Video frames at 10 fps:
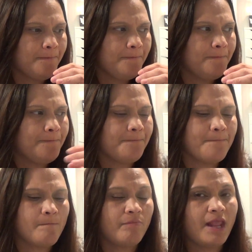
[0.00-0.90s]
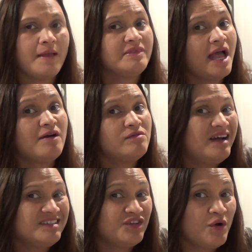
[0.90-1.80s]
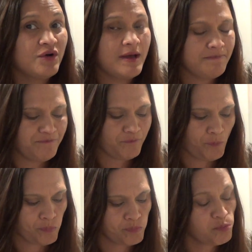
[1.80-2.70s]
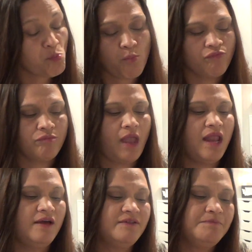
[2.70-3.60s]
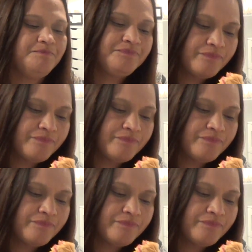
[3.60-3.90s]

Mmm, now as a grown-up, I love them.